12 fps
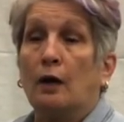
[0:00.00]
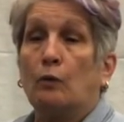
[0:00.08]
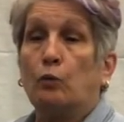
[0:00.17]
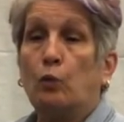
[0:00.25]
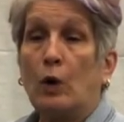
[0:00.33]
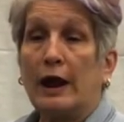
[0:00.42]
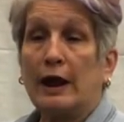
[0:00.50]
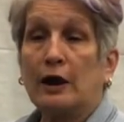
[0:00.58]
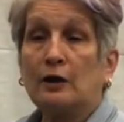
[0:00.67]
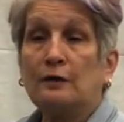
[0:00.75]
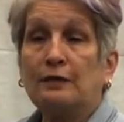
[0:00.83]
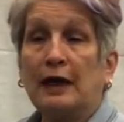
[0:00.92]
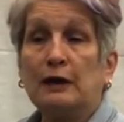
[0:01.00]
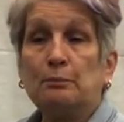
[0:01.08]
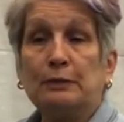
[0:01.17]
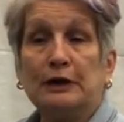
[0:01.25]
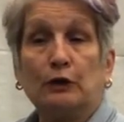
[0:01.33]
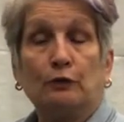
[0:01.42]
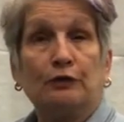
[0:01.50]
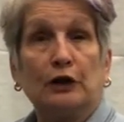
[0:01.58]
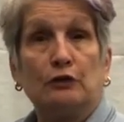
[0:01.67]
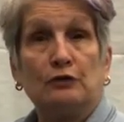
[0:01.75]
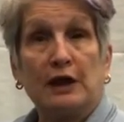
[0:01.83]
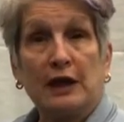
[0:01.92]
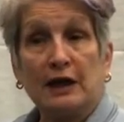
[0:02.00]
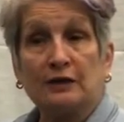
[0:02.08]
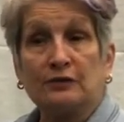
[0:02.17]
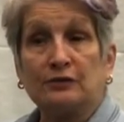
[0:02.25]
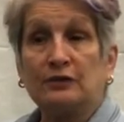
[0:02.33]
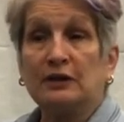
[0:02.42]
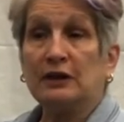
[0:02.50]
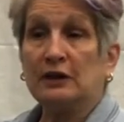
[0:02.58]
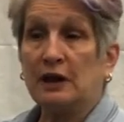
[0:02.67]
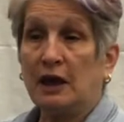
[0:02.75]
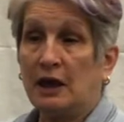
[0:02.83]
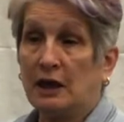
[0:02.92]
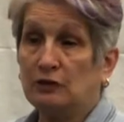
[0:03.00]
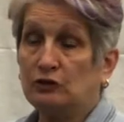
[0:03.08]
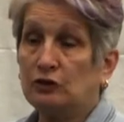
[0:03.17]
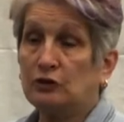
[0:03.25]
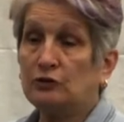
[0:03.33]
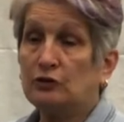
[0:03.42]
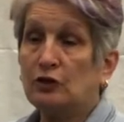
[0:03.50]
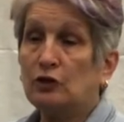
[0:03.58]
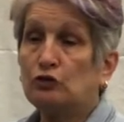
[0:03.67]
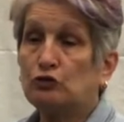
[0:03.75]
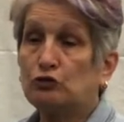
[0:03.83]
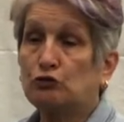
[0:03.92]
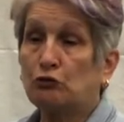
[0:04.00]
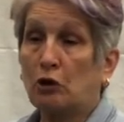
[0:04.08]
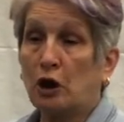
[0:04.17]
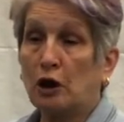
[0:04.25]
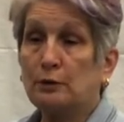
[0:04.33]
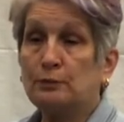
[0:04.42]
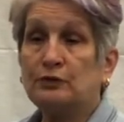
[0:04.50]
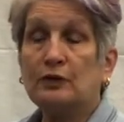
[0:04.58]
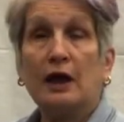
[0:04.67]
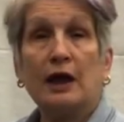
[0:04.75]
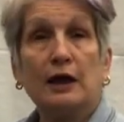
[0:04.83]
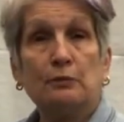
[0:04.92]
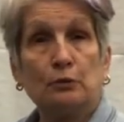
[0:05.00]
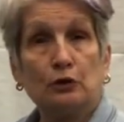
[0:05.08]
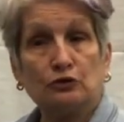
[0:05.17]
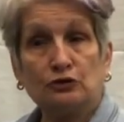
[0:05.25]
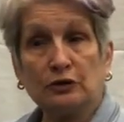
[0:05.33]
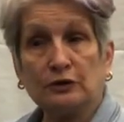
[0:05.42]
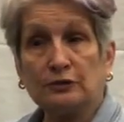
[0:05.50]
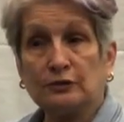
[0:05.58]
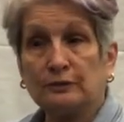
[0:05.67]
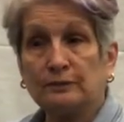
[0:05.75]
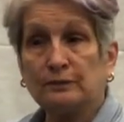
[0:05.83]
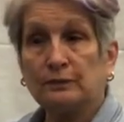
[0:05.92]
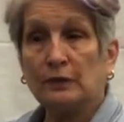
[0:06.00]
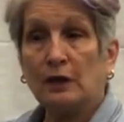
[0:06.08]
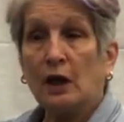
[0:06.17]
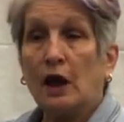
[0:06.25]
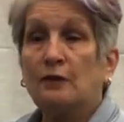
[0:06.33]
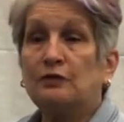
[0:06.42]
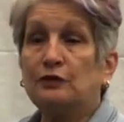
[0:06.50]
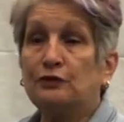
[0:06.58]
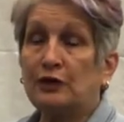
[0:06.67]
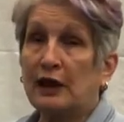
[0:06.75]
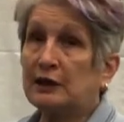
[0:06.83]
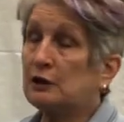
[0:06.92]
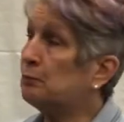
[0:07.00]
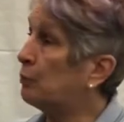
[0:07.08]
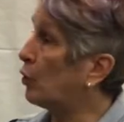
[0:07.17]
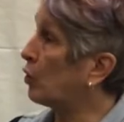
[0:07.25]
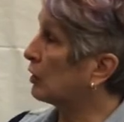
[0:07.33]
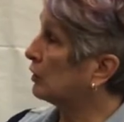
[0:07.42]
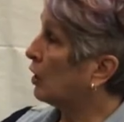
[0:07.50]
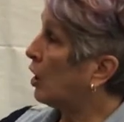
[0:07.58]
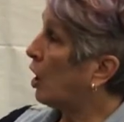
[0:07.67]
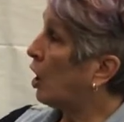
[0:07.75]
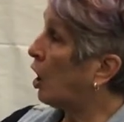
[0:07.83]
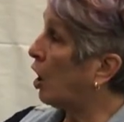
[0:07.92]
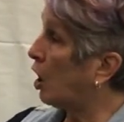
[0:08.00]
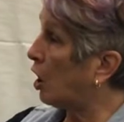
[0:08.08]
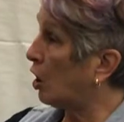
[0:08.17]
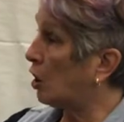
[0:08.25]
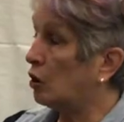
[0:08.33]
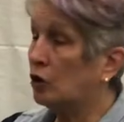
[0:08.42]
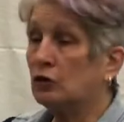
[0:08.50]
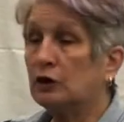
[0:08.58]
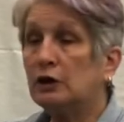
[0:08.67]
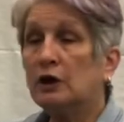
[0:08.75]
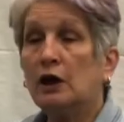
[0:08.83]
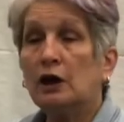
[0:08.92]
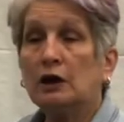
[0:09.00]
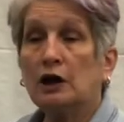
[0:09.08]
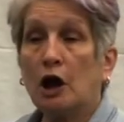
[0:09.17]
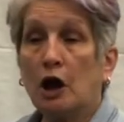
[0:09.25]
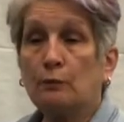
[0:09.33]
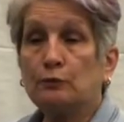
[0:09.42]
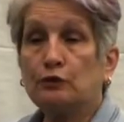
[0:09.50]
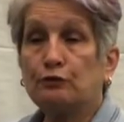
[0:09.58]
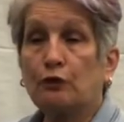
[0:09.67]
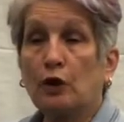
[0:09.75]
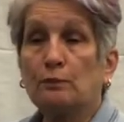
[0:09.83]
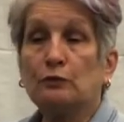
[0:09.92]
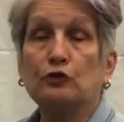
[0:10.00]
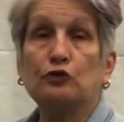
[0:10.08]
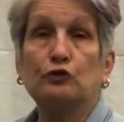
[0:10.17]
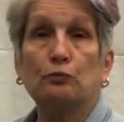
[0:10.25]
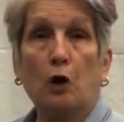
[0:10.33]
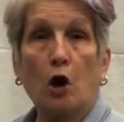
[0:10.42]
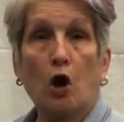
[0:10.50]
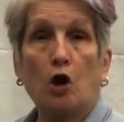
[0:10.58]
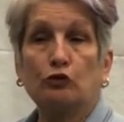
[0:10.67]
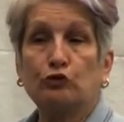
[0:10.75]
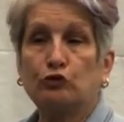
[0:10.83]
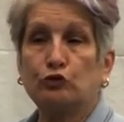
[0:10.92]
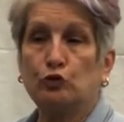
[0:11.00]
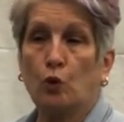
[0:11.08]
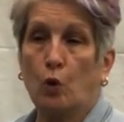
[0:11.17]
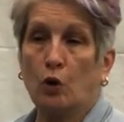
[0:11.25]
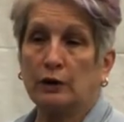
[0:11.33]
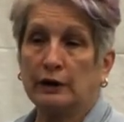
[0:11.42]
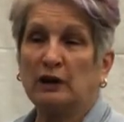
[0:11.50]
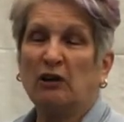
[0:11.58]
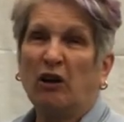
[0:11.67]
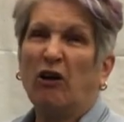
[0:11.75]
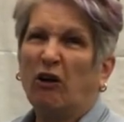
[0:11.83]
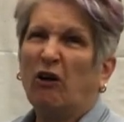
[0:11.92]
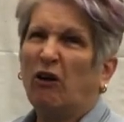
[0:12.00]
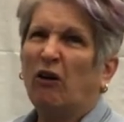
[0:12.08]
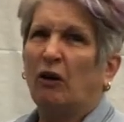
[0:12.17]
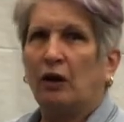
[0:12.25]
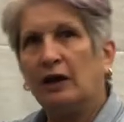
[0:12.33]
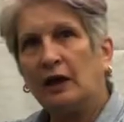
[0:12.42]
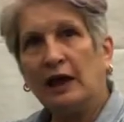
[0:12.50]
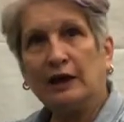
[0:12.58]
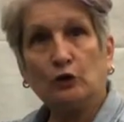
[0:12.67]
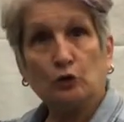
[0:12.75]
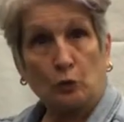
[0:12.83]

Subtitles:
where they build their nest, in hedges, shrubs, and bushes. The second part, hog, comes from the small snorting and